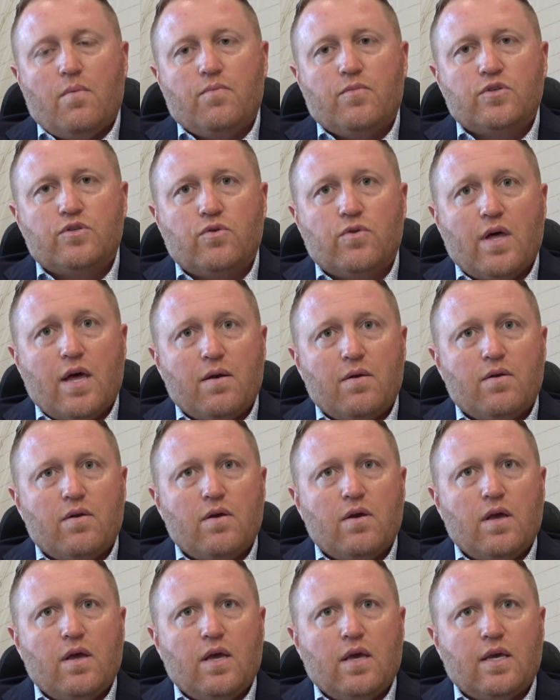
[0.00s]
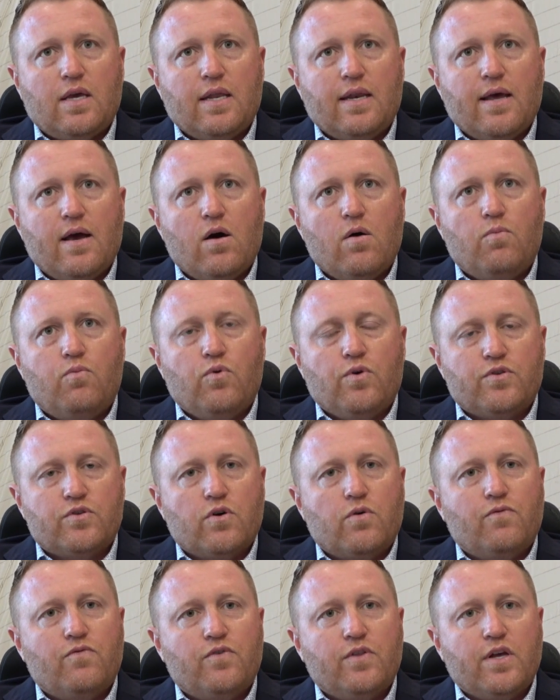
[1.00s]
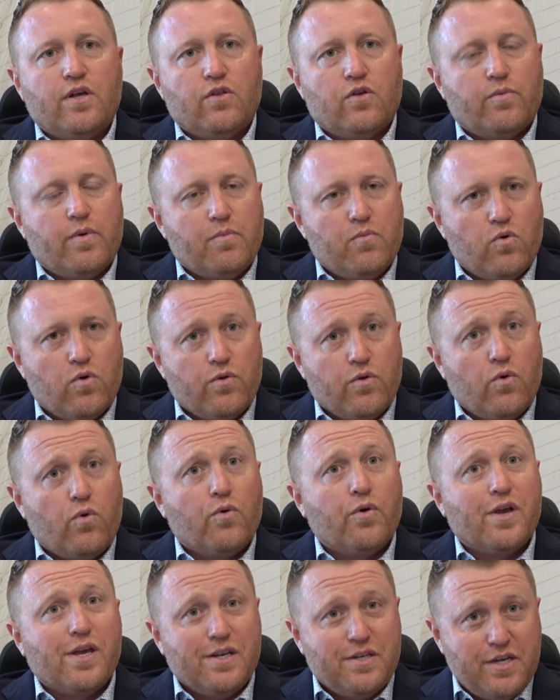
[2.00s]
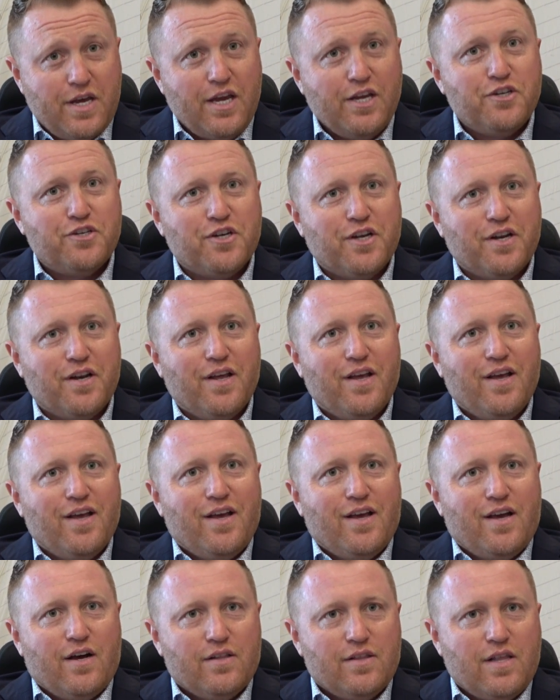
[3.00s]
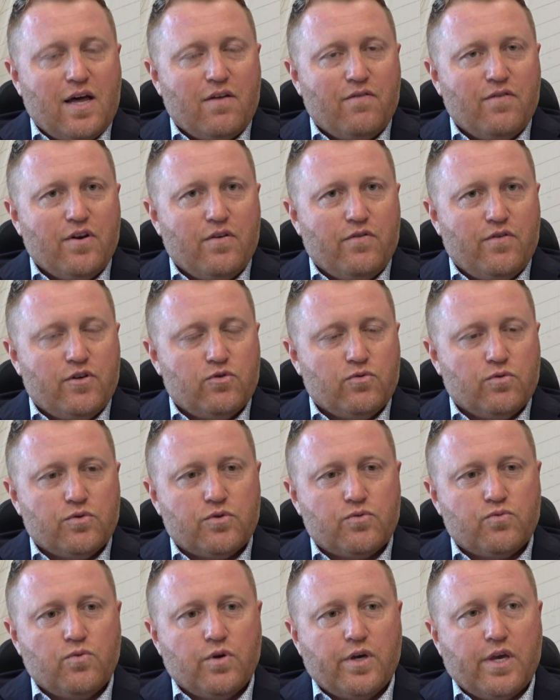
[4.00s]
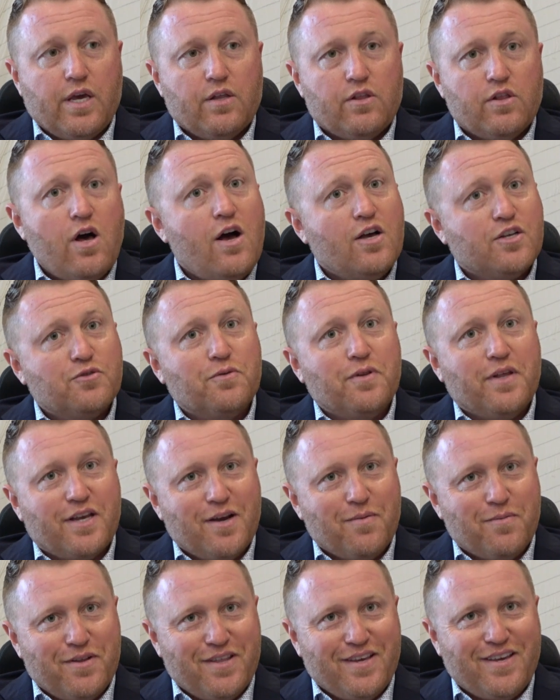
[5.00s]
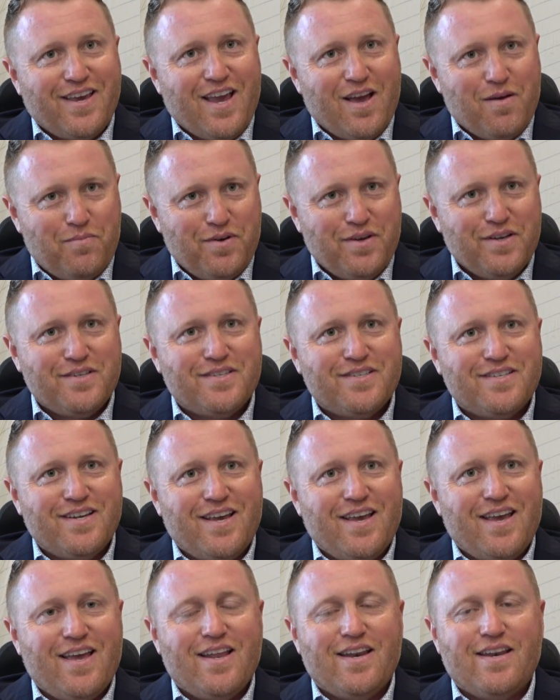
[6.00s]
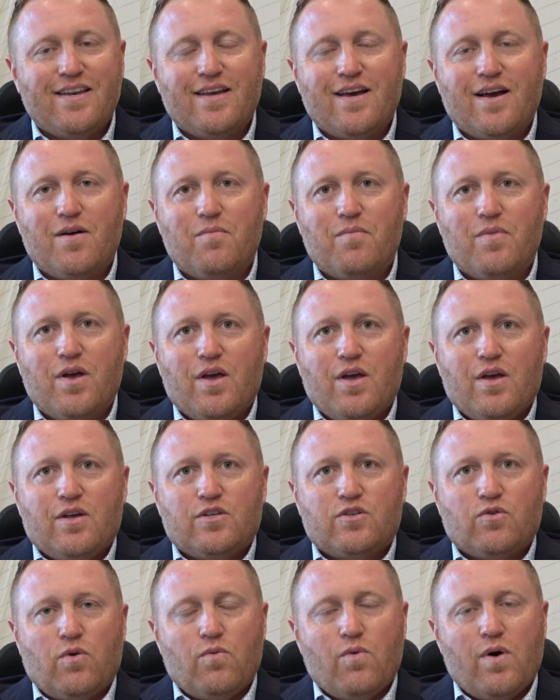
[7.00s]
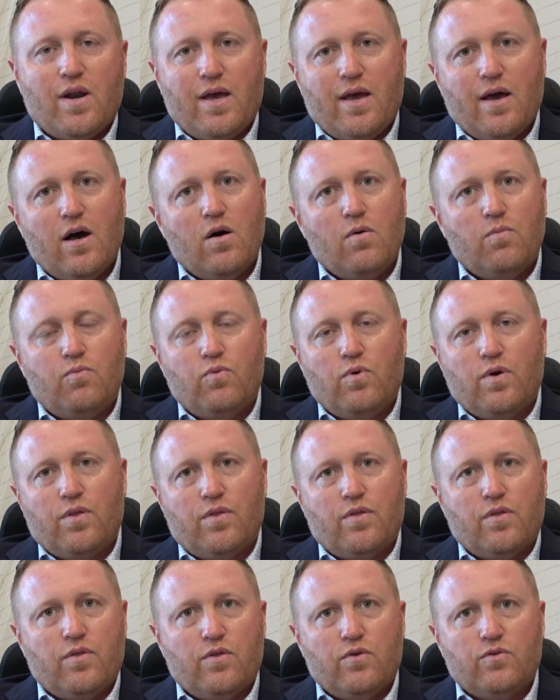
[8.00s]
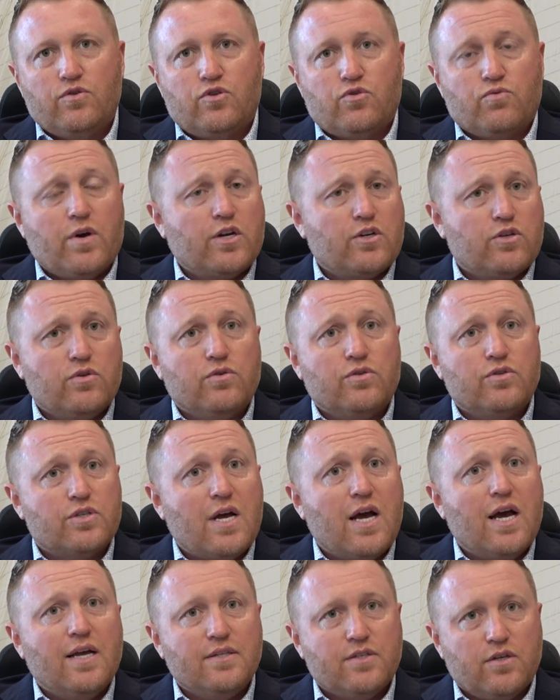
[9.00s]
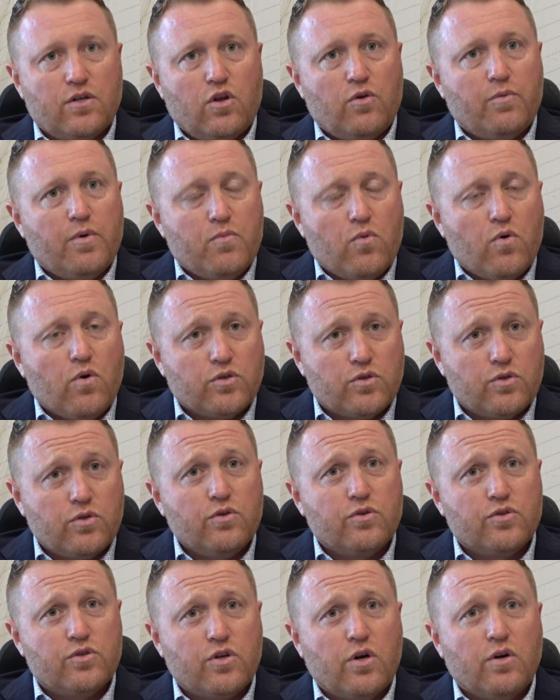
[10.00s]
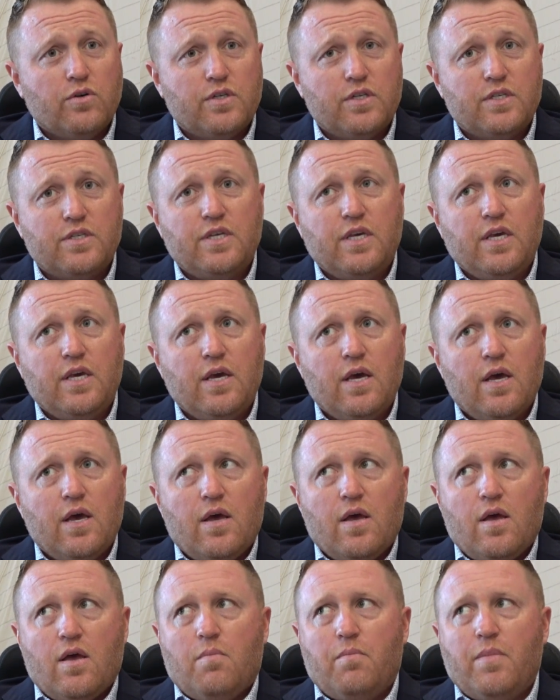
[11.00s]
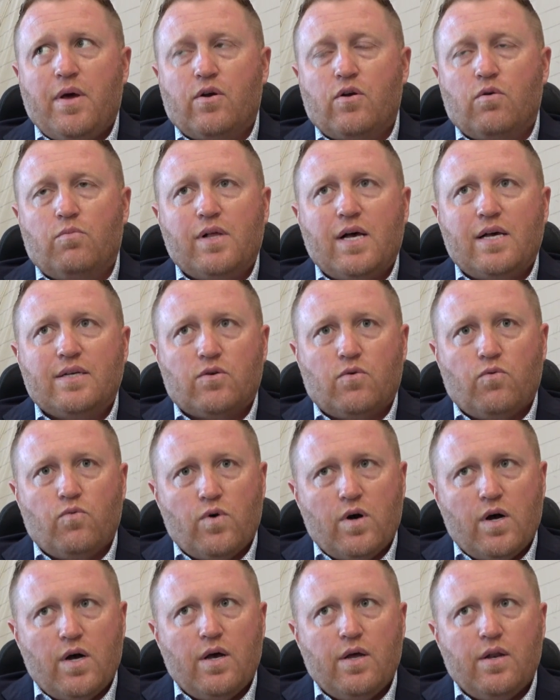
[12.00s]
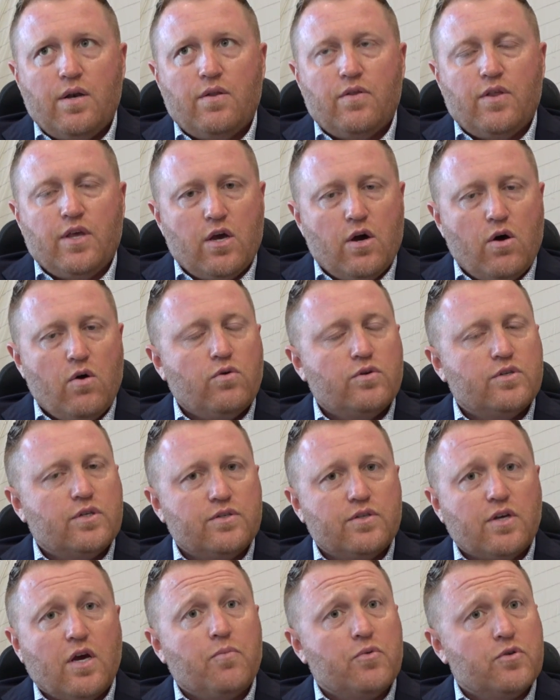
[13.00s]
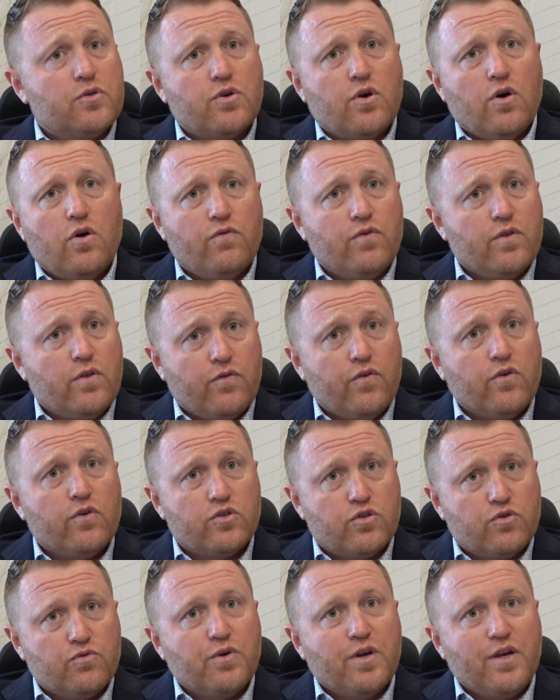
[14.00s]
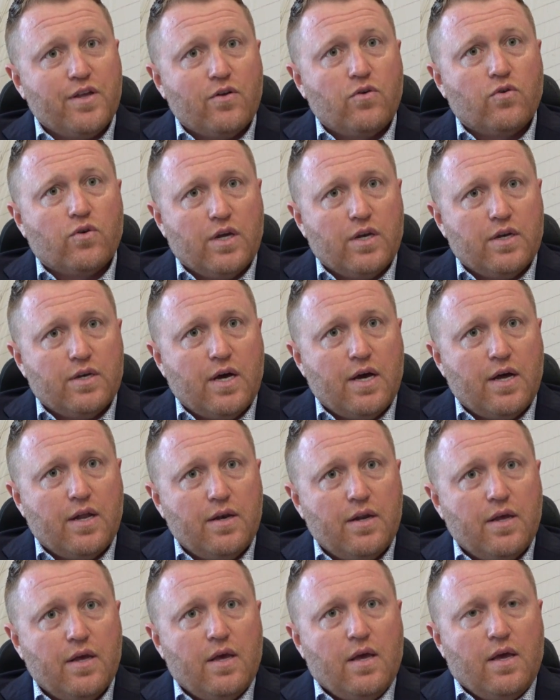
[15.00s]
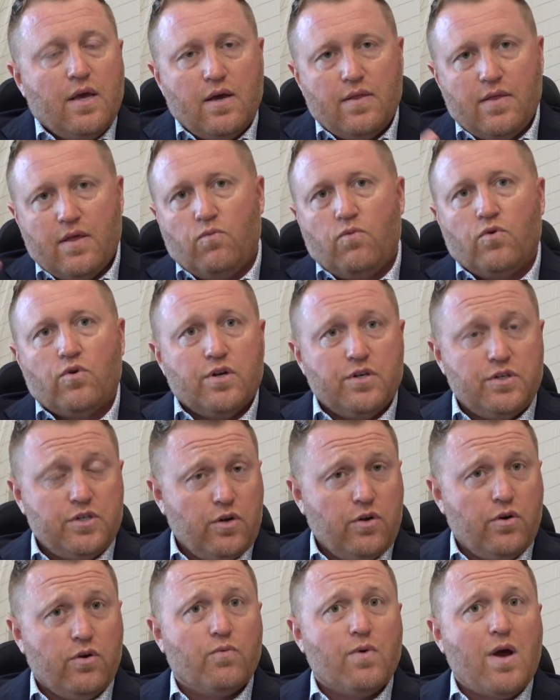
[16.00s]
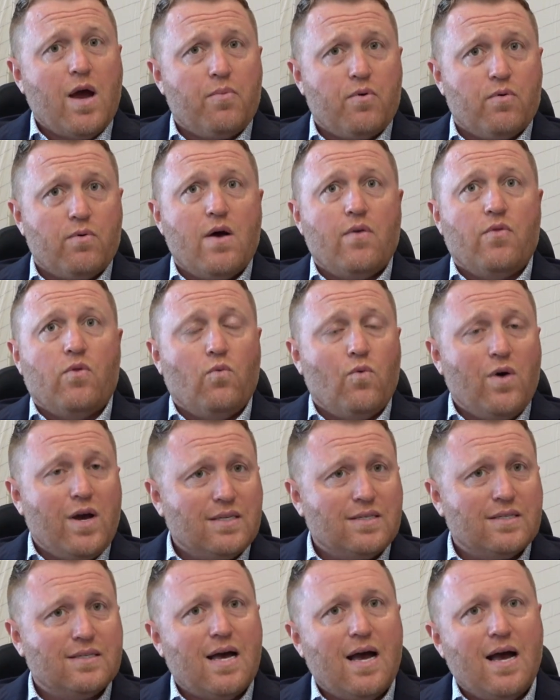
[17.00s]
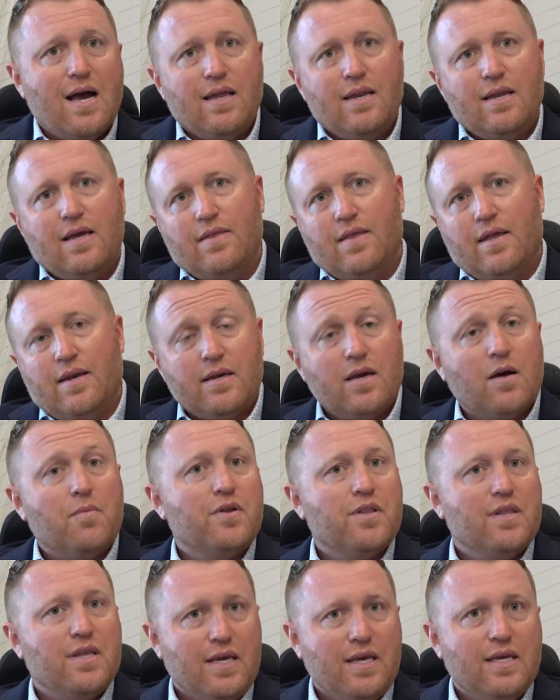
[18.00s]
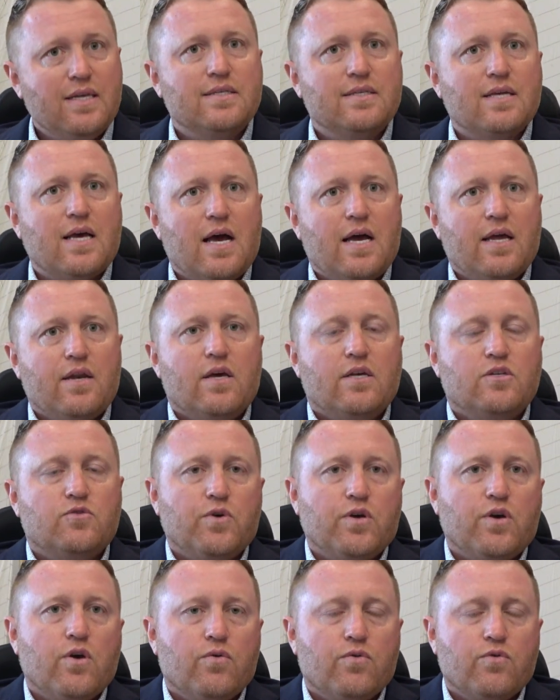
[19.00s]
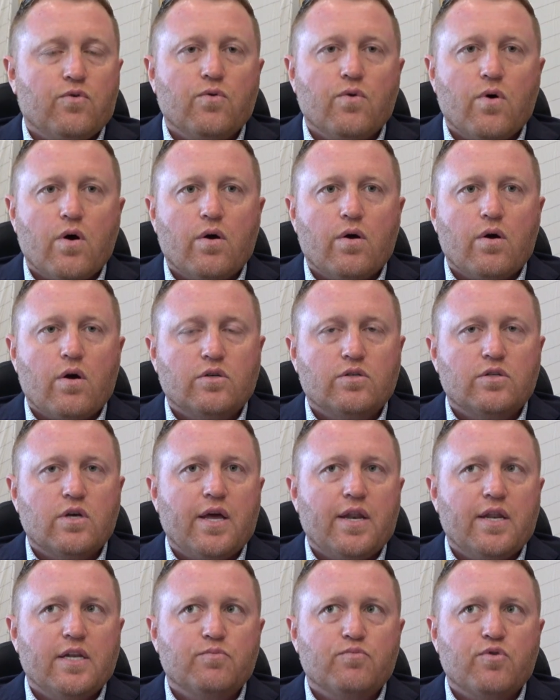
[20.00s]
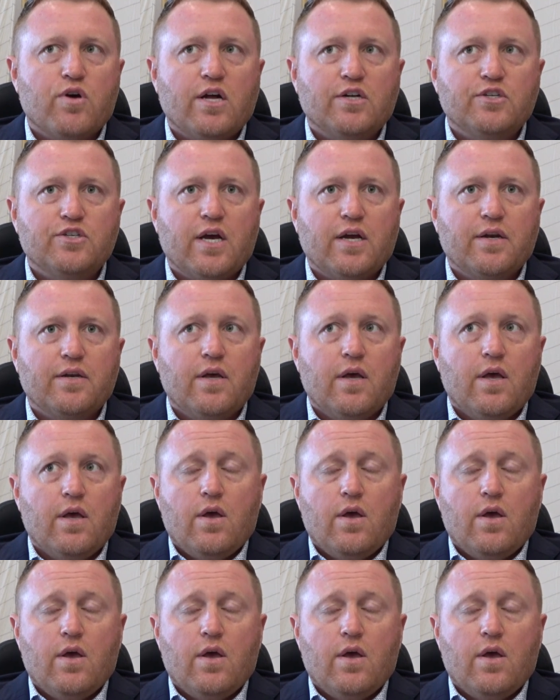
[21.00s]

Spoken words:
so that it can help with hopefully a little bit more of the orientation. A lot of individuals will get lost when they come to the campus, and so we want to help with those directional signs a little bit more. So you'll start to see Medical Plaza 1, the Oaks, and Cypress Cove are the first three that'll get done, and then we'll continue to wrap around the west side and then come to the east side as we go through our signage project.